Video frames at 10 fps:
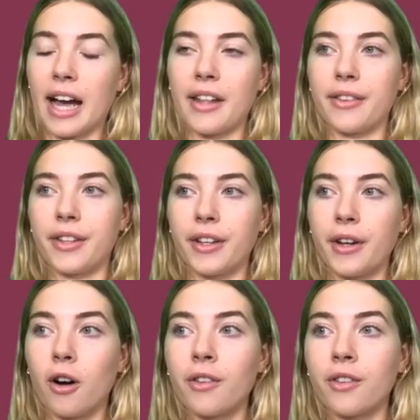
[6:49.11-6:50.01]
and
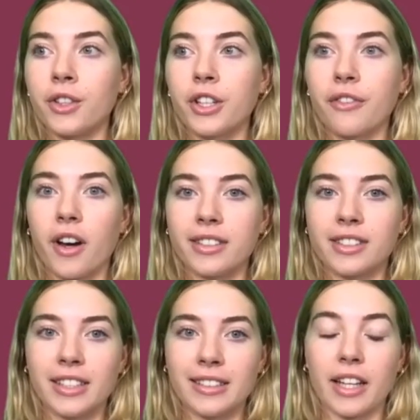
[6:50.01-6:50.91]
the
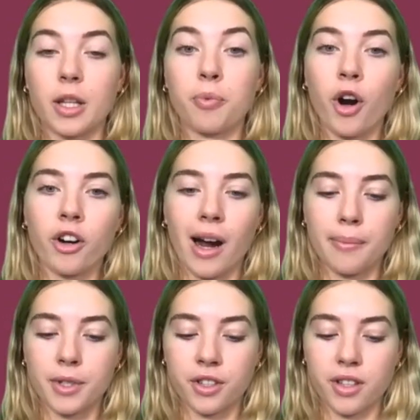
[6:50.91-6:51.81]
universities, like the
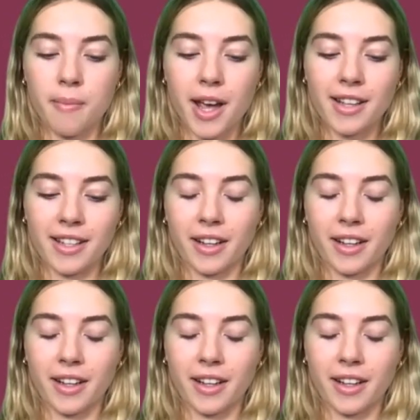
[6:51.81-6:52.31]
programs are just amazing.